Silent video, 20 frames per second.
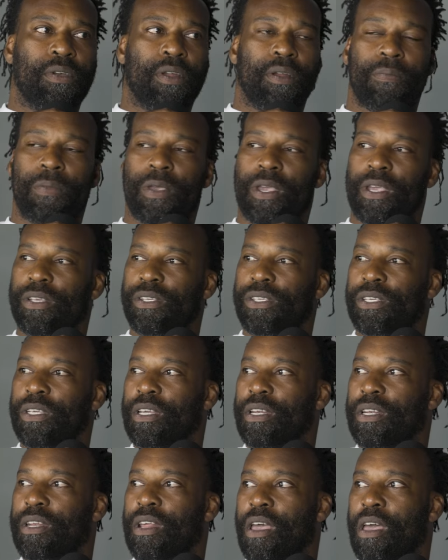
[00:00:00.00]
Know what I mean?
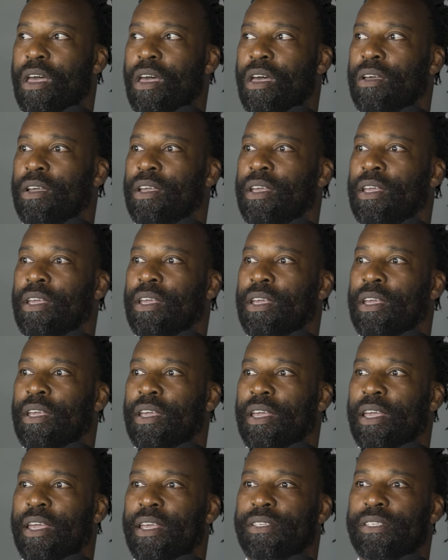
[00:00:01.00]
She a dog,
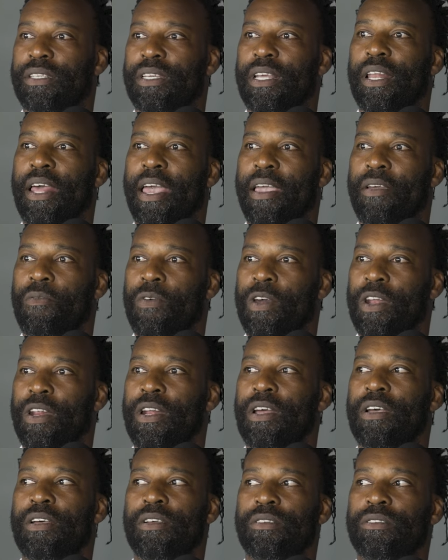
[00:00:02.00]
and she like one
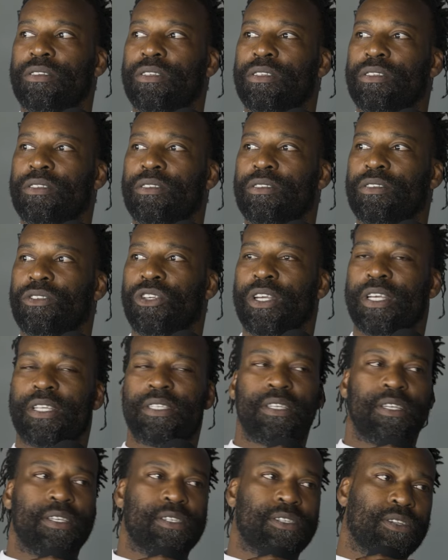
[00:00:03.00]
of those
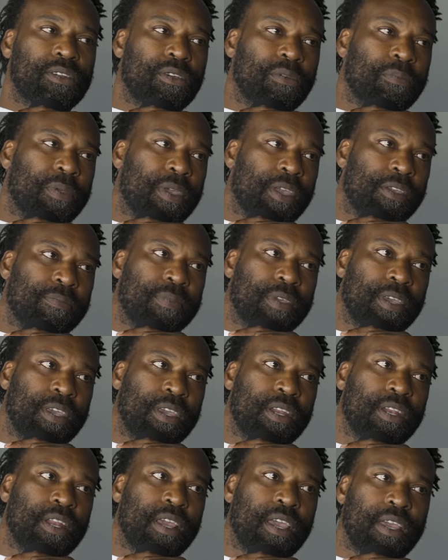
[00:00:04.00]
transitional big
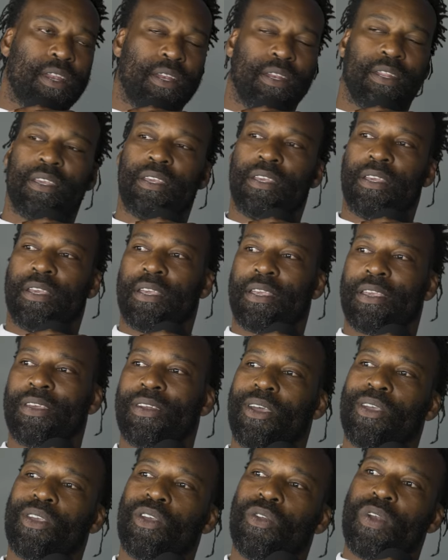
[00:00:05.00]
men that you
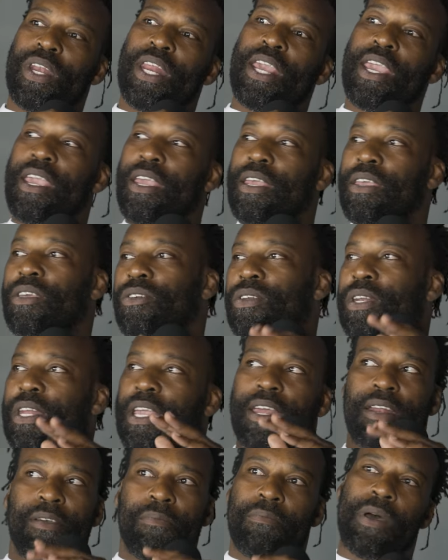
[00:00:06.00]
know you
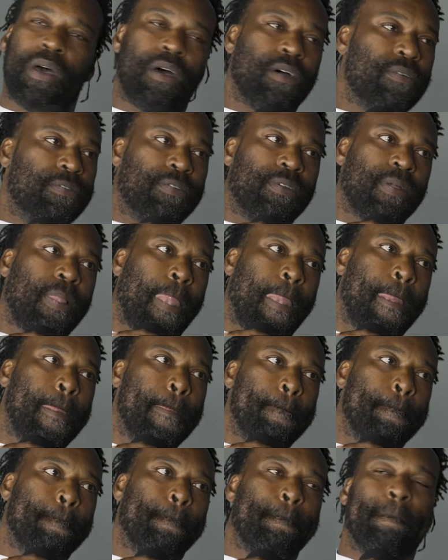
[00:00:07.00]
need them both
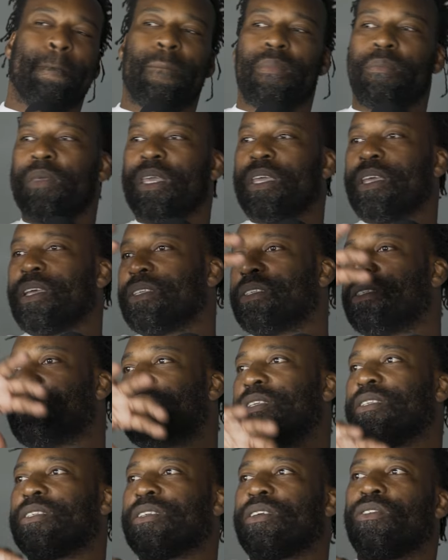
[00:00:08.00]
because
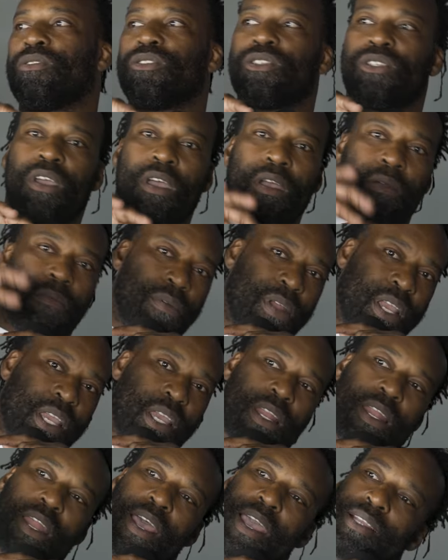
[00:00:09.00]
it's just gonna start
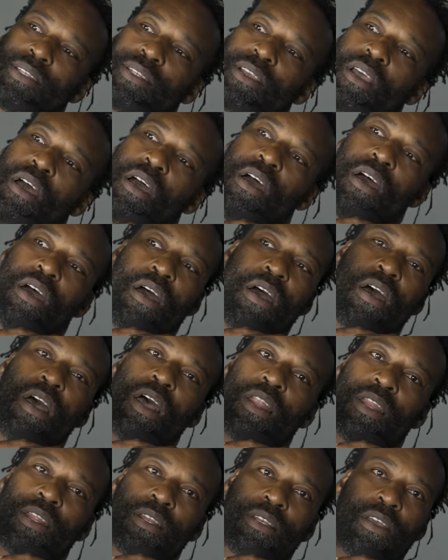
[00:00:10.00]
bringing light to
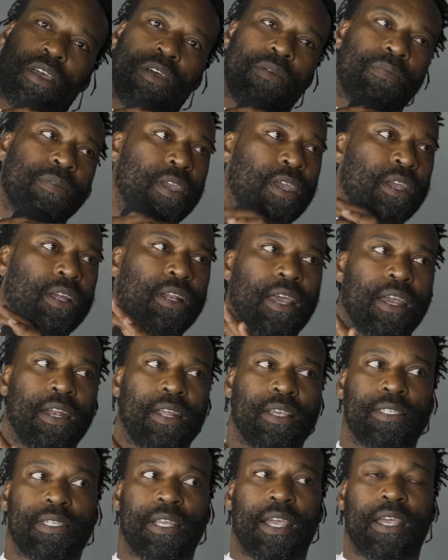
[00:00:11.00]
all the dope young
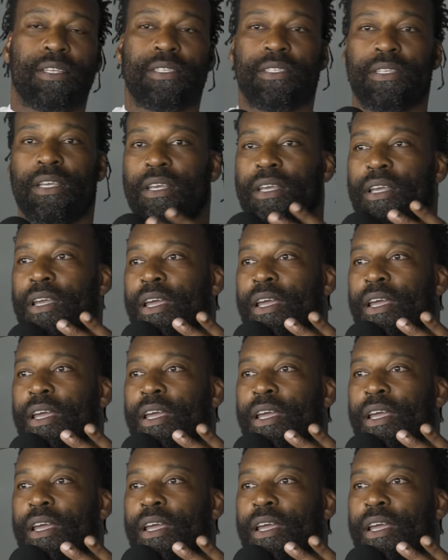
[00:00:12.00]
ladies that's